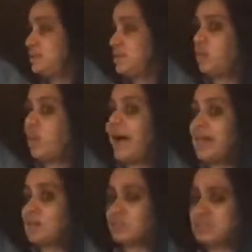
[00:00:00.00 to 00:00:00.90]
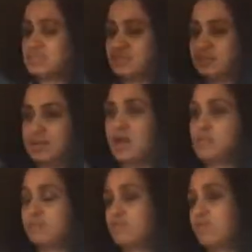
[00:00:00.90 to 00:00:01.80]
while we're sitting
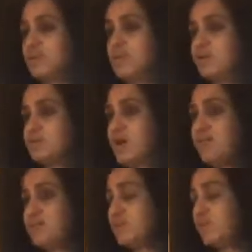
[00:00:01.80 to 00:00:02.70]
down. If your video is off and you're